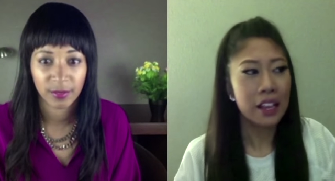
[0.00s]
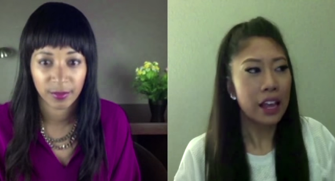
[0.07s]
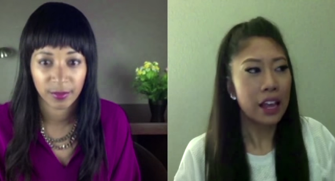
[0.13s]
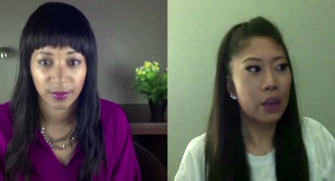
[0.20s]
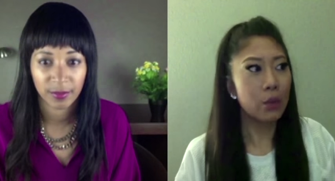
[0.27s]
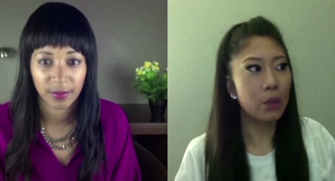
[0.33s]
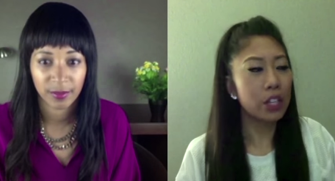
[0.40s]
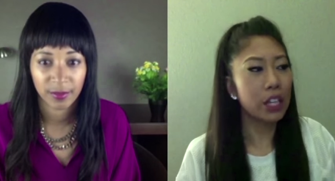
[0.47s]

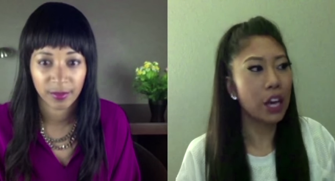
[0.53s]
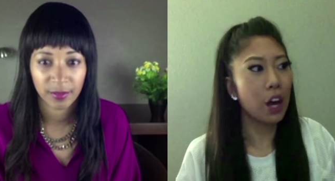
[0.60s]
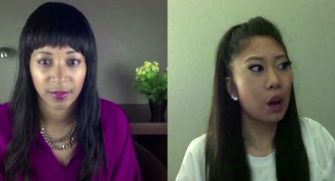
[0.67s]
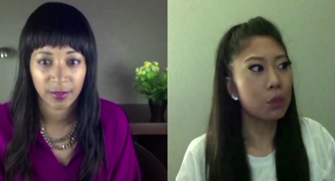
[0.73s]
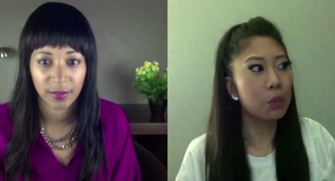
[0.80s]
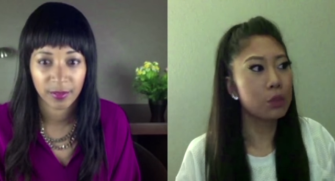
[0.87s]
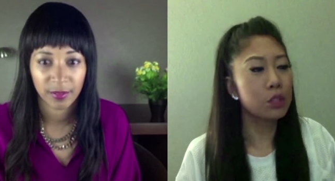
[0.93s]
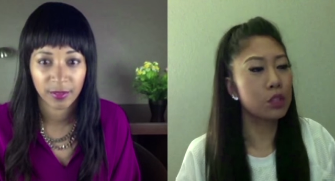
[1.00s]
Speaker 1: It really
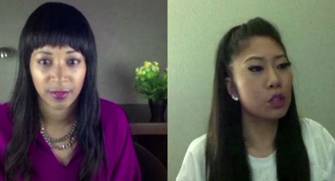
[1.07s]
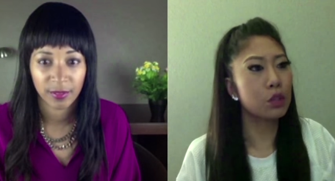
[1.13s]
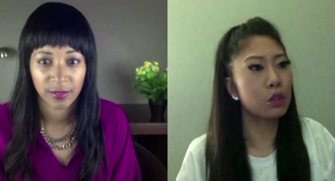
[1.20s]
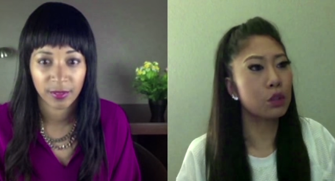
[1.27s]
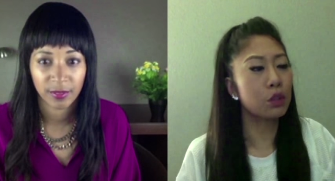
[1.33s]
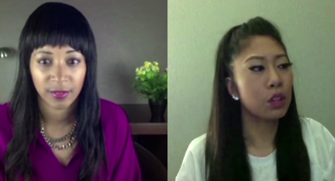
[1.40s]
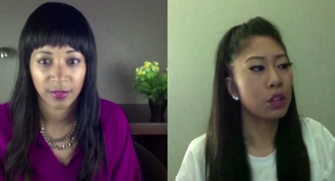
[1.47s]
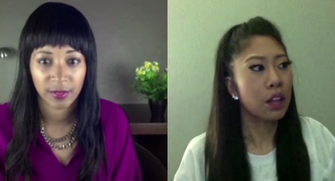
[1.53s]
helps
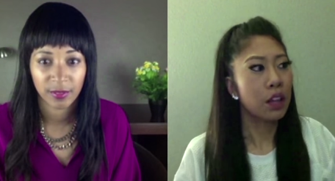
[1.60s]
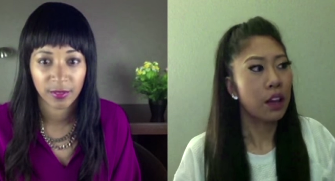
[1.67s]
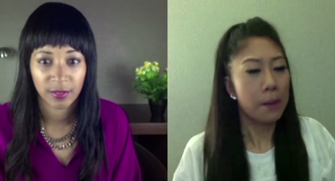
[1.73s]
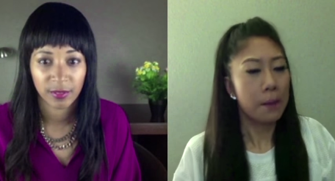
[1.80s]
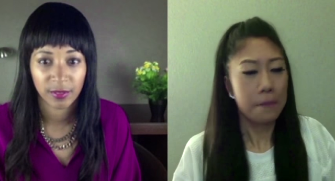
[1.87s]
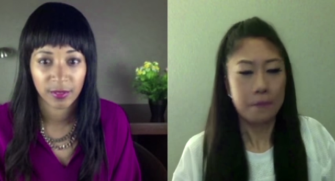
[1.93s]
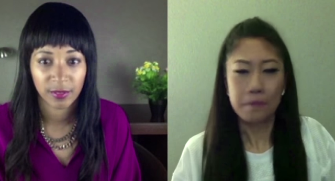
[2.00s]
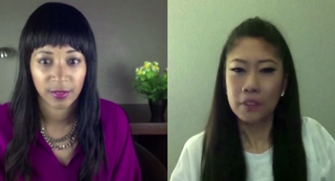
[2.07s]
you
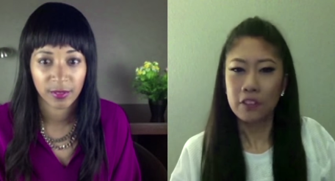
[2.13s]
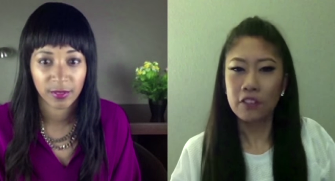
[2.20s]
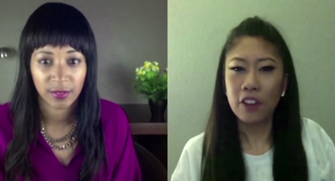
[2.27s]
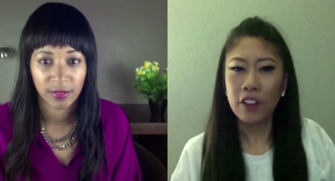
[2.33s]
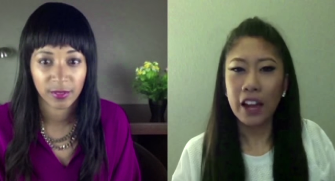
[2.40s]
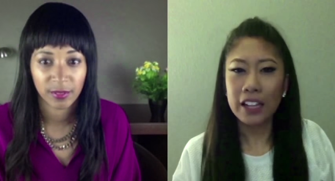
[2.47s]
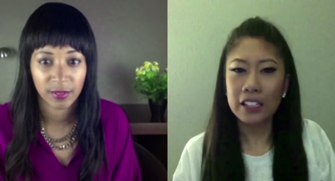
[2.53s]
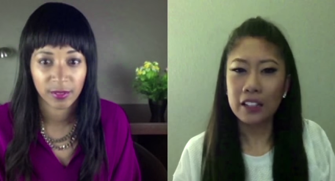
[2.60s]

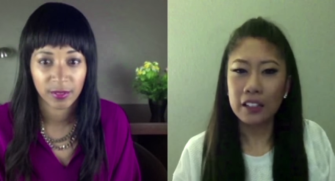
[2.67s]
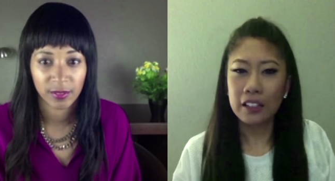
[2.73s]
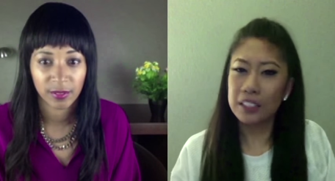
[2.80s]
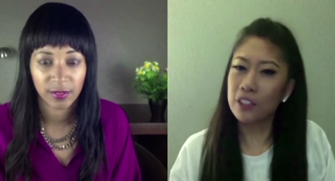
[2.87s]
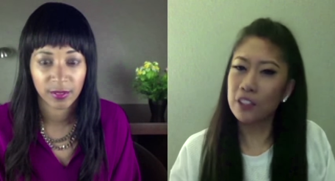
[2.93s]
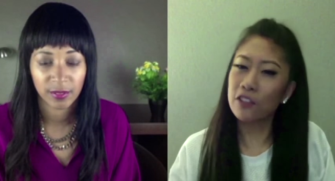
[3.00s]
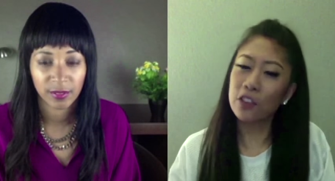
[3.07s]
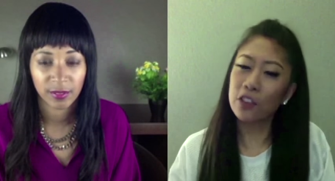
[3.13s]
find
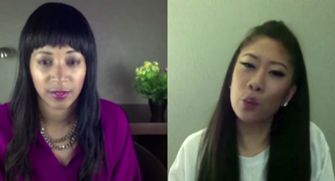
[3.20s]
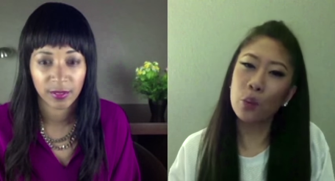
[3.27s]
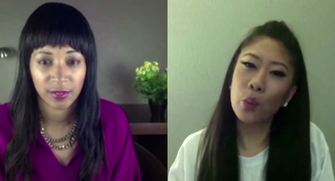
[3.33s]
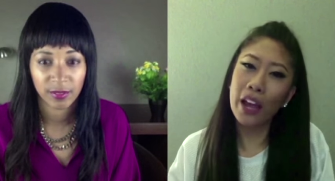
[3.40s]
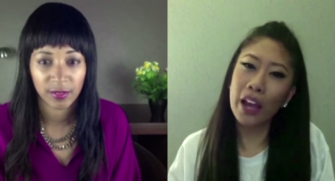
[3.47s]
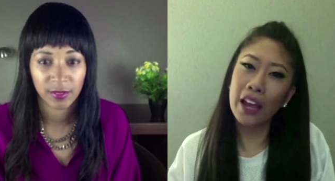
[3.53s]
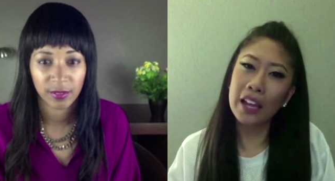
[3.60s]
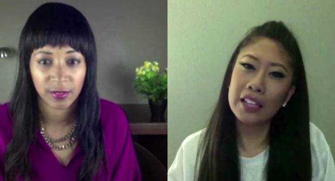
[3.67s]
different
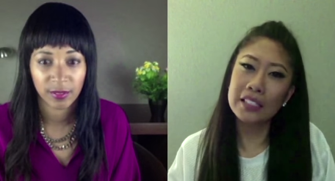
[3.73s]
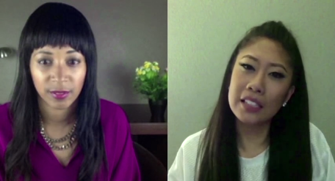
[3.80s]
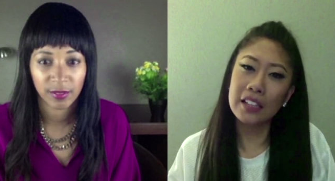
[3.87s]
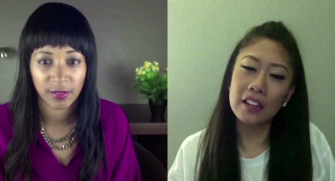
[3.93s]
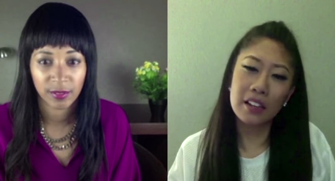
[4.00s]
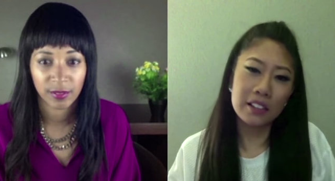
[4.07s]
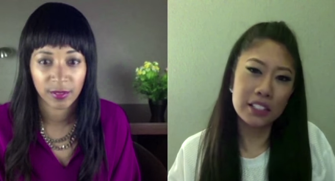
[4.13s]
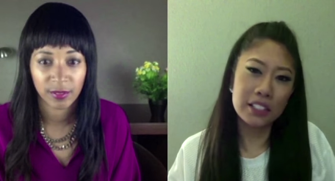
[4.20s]
ways
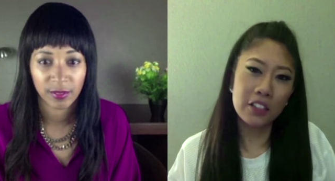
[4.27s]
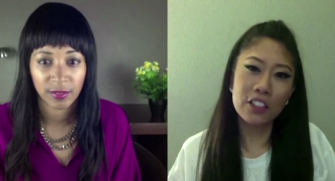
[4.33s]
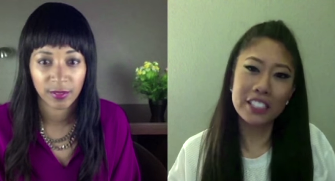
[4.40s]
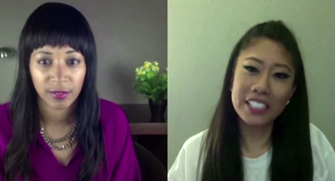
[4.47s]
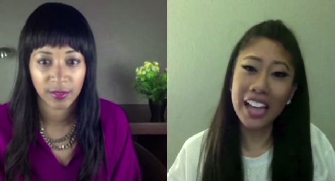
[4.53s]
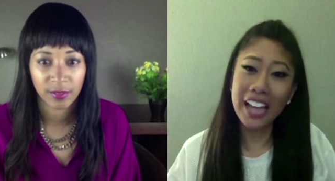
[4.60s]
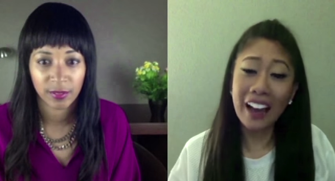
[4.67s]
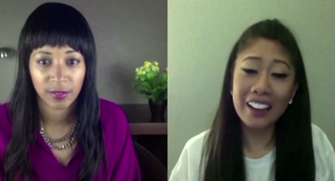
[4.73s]
and different
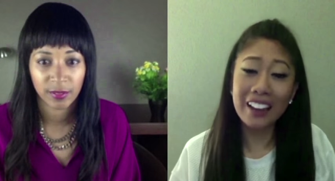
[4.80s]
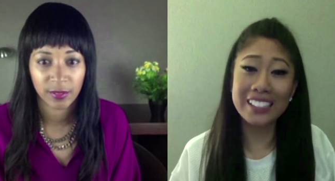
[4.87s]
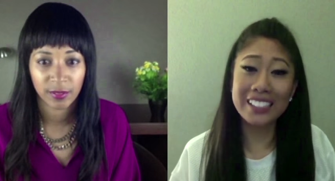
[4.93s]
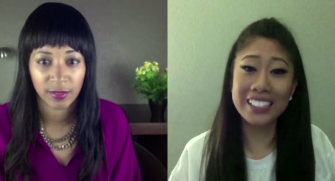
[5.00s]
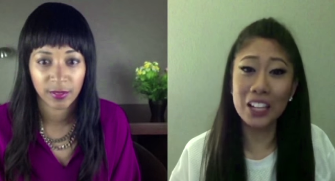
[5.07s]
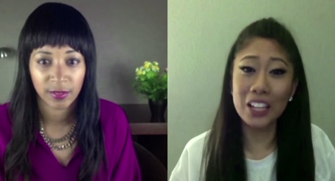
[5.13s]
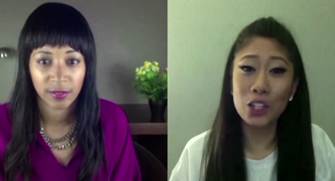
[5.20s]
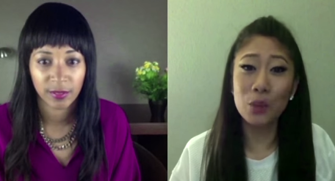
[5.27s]
talents
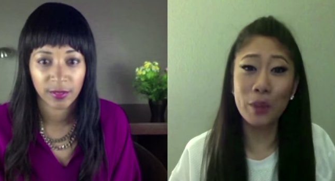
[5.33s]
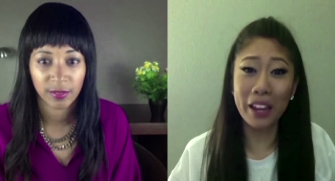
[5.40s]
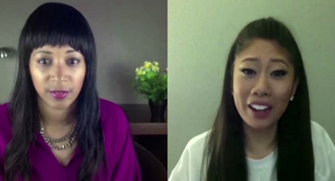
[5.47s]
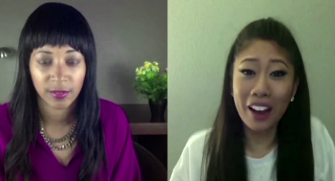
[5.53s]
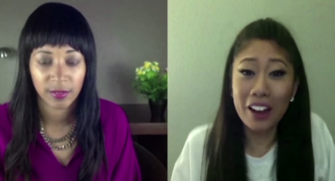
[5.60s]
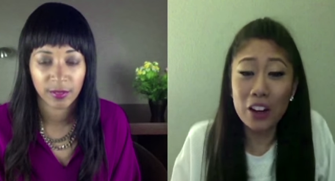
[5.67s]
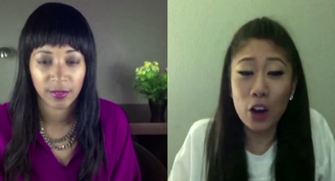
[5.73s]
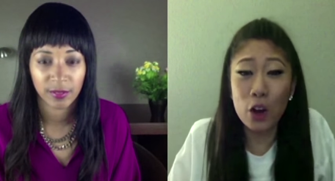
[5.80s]
that you may
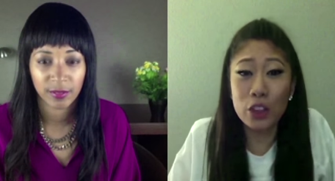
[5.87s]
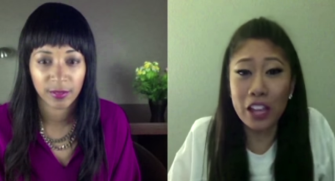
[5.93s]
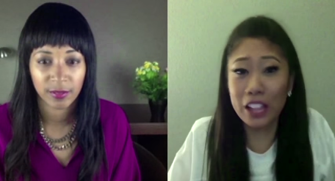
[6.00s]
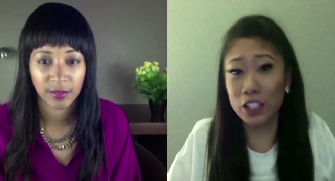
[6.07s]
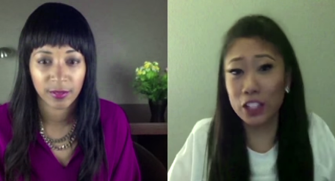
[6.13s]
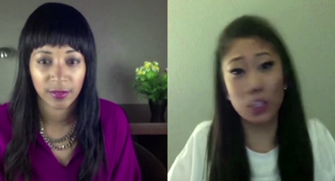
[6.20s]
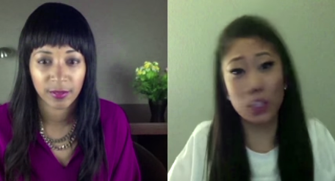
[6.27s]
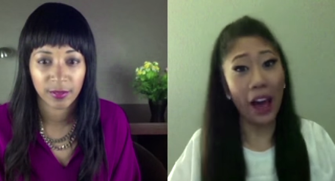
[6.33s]
not know
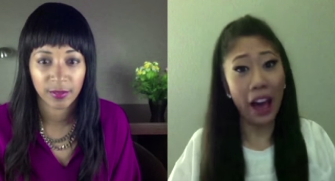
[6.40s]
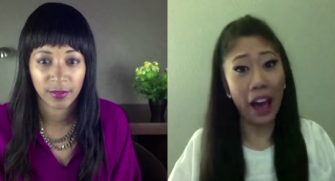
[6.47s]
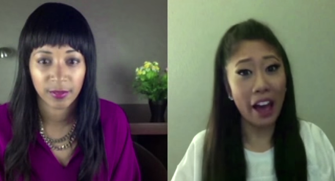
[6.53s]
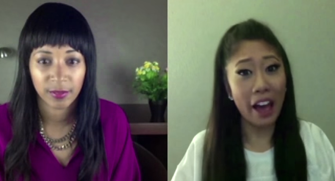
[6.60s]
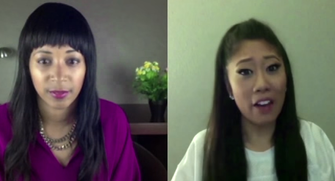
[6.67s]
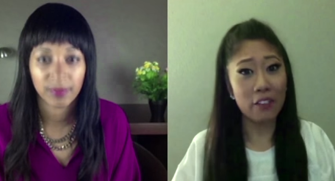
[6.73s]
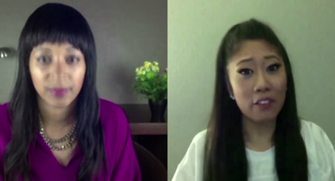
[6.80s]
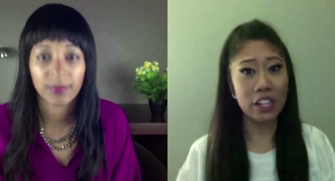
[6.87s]
that you
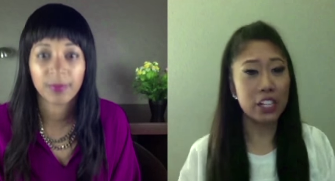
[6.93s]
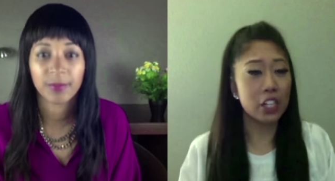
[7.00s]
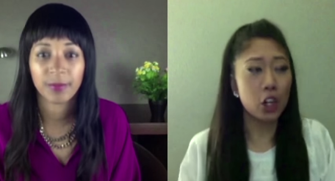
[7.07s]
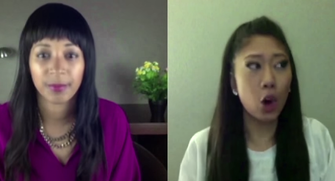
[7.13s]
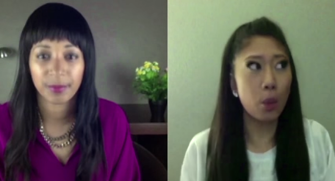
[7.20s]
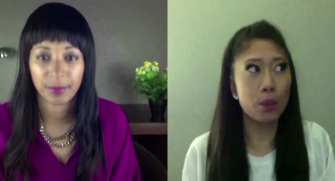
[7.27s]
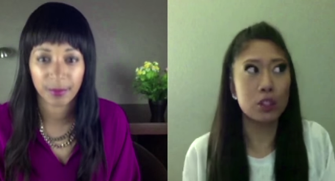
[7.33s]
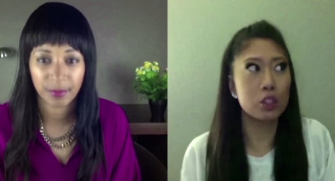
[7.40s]
have and it can mm-hmm.
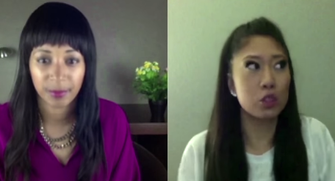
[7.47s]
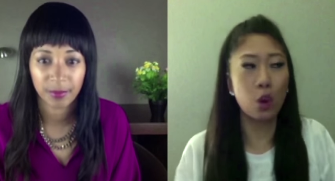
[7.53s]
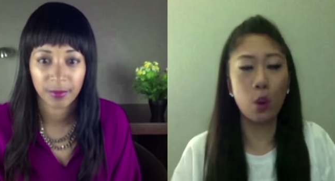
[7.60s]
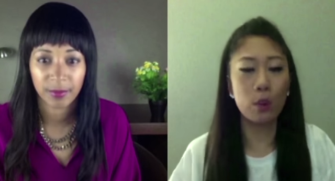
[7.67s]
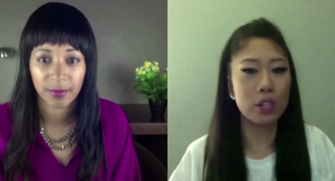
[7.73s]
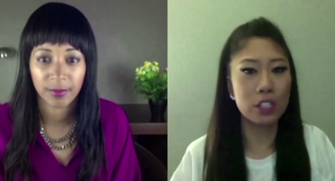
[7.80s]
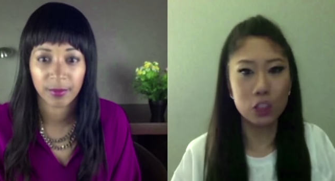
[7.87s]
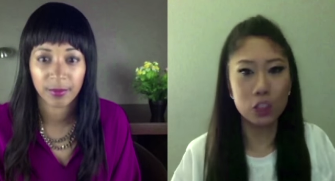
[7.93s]
open so
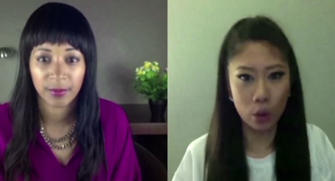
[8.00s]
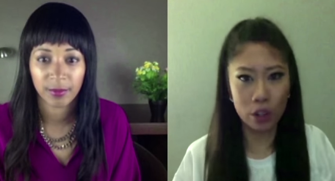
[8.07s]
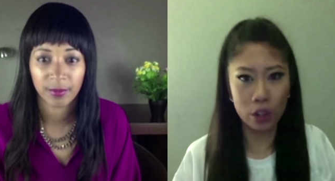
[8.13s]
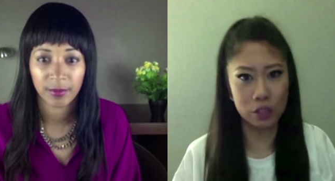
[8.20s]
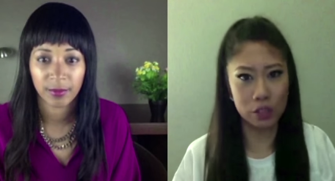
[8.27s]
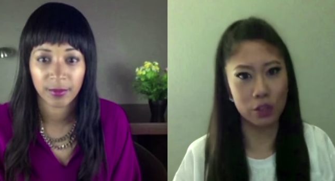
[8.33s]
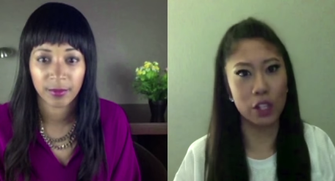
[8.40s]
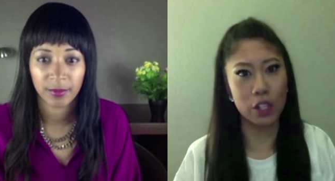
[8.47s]
many doors
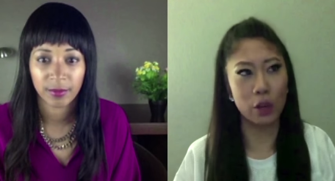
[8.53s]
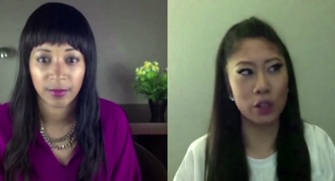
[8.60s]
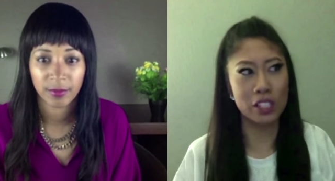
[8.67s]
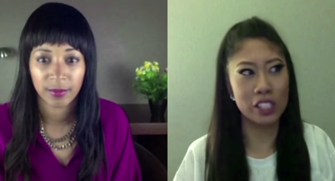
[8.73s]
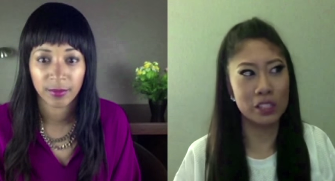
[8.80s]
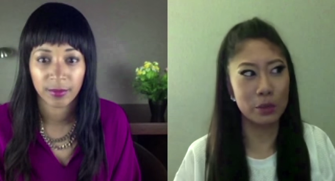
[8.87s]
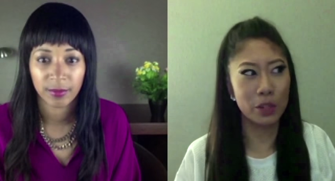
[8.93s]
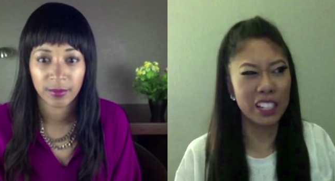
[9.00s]
for you it's
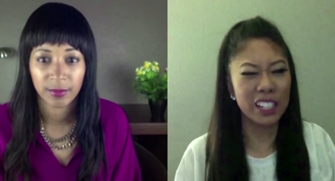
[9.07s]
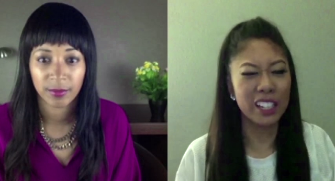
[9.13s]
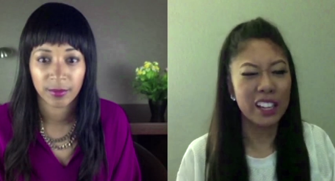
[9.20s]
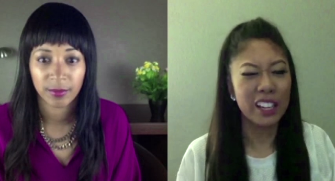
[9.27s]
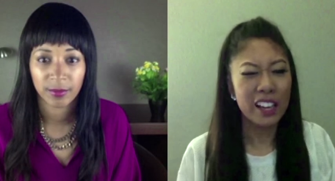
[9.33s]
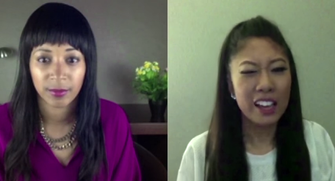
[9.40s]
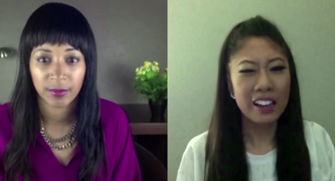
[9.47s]
just really